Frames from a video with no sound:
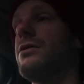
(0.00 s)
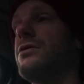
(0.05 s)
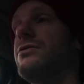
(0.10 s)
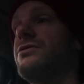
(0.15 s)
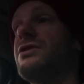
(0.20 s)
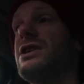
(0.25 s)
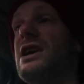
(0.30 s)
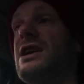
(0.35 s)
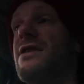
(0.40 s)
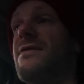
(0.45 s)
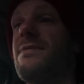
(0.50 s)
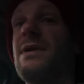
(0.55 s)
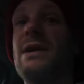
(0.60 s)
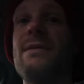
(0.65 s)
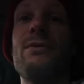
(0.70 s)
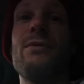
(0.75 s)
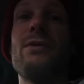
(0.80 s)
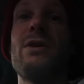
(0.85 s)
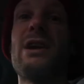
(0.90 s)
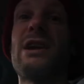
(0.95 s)
See if
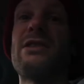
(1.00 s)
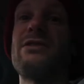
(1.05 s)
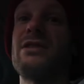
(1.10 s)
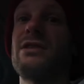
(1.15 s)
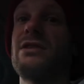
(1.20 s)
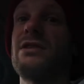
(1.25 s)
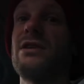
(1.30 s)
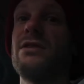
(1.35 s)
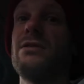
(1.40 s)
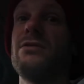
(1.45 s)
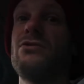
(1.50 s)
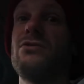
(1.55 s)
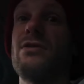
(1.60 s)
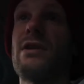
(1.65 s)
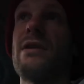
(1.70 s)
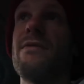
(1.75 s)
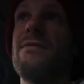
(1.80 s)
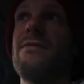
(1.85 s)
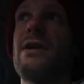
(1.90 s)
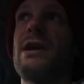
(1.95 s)
BMW can actually
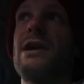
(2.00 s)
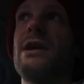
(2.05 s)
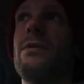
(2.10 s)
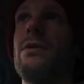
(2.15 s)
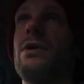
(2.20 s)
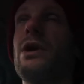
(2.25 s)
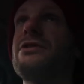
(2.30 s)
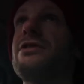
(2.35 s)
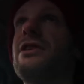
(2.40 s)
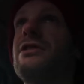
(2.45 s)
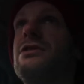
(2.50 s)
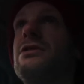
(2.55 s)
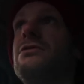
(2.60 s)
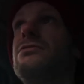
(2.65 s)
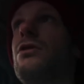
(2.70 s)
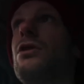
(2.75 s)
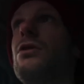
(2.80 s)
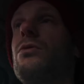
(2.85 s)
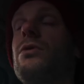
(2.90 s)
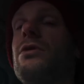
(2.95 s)
try and find out what's actually
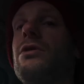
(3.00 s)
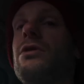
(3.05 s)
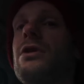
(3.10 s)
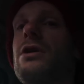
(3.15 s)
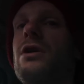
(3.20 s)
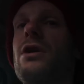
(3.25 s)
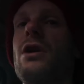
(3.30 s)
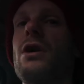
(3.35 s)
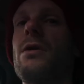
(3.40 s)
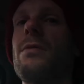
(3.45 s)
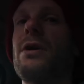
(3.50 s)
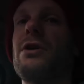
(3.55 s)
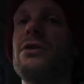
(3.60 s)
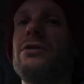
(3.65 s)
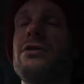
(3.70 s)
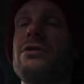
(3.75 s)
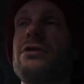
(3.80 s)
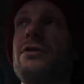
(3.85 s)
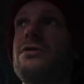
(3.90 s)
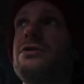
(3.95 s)
wrong with the car,
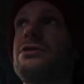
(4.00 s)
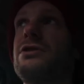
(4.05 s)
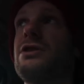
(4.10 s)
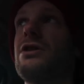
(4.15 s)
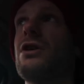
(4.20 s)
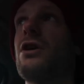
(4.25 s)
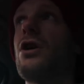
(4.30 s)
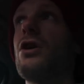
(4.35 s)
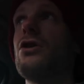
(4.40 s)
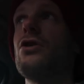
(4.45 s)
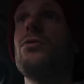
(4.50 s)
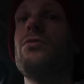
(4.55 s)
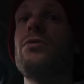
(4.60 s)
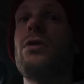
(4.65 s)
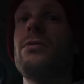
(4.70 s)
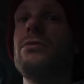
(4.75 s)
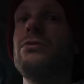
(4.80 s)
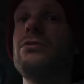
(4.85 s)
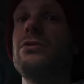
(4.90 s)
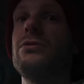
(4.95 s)
because it's obviously got oil
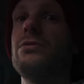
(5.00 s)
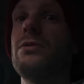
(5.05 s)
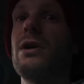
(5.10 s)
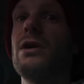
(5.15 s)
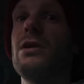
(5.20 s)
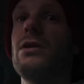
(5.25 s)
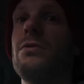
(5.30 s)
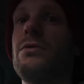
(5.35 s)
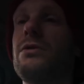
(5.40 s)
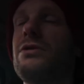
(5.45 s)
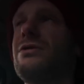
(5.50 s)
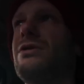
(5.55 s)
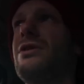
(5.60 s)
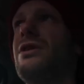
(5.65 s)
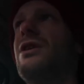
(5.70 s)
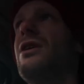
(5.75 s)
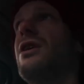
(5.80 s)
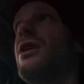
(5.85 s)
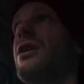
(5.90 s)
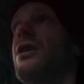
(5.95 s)
problems as well. Which
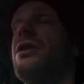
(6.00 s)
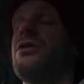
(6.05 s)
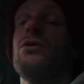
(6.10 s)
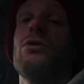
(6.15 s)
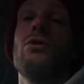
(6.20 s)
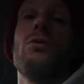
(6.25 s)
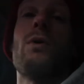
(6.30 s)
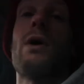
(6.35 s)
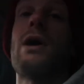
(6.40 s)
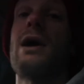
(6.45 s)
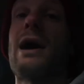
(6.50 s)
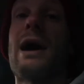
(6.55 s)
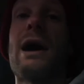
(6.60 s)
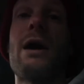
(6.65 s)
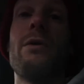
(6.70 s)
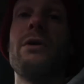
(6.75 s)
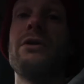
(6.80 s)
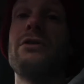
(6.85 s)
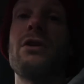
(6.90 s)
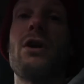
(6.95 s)
I don't know why,
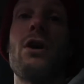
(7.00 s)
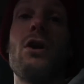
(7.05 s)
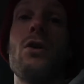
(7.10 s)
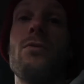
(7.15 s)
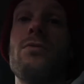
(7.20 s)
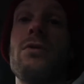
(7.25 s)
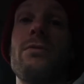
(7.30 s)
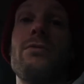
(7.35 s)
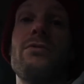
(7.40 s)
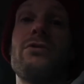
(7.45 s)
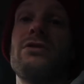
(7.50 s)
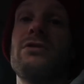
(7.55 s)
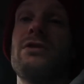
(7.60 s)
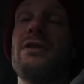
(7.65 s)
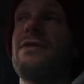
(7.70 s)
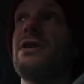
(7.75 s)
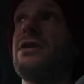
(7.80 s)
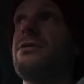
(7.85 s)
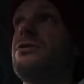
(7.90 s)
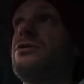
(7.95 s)
how it's got oil problems, because
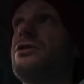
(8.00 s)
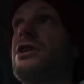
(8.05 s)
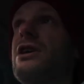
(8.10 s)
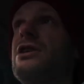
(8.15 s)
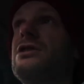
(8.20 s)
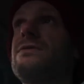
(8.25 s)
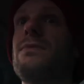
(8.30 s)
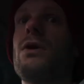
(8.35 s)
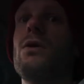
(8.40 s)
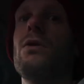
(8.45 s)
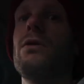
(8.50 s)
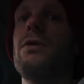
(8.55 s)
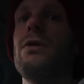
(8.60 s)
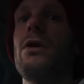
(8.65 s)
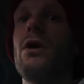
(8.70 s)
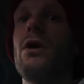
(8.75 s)
I've had changed both